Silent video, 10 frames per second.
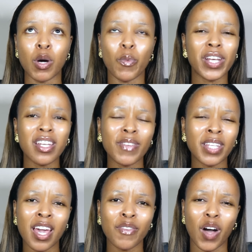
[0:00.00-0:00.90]
We didn't even
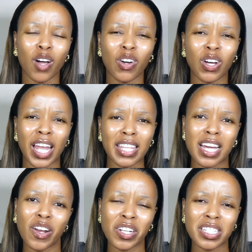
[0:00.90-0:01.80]
care for alcohol like
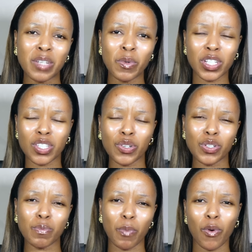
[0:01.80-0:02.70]
that, honestly. We were just
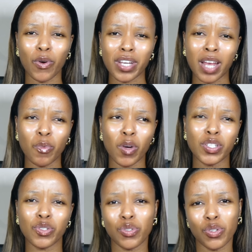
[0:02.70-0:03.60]
girls bored and
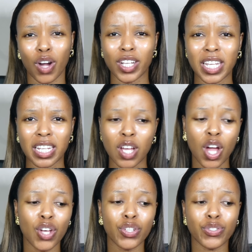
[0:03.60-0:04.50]
wanted to shoot content.
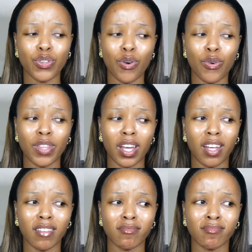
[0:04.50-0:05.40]
So
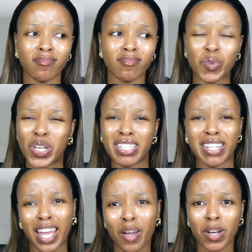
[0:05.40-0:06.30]
then we didn't
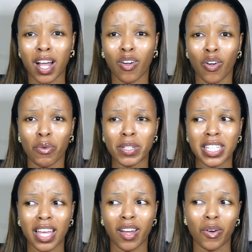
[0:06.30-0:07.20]
care what alcohol was
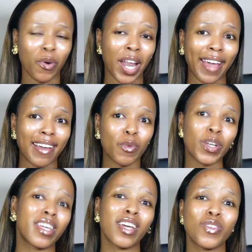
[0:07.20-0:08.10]
there, or like, we
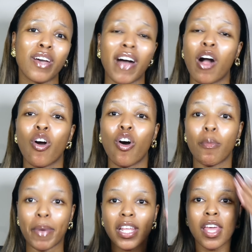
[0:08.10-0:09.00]
didn't care to have
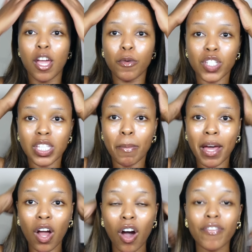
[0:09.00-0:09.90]
alcohol, but it was just a
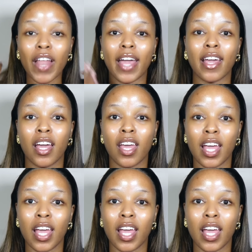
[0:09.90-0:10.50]
matter of like,